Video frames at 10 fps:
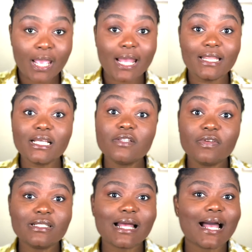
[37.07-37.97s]
and this
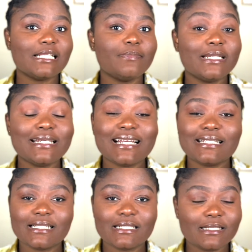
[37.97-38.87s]
visa has been in
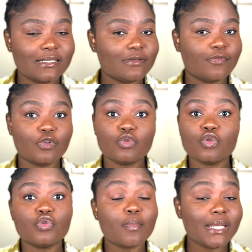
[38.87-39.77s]
existence for so
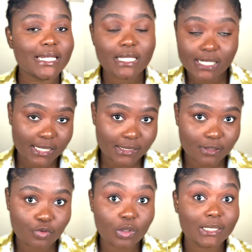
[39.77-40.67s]
many years. It's
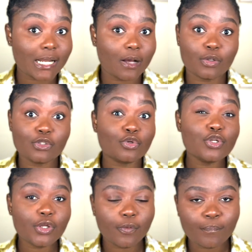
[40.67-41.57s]
not now, it's not
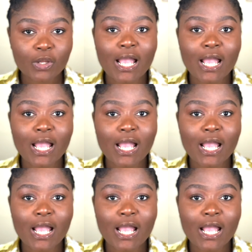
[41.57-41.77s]
new.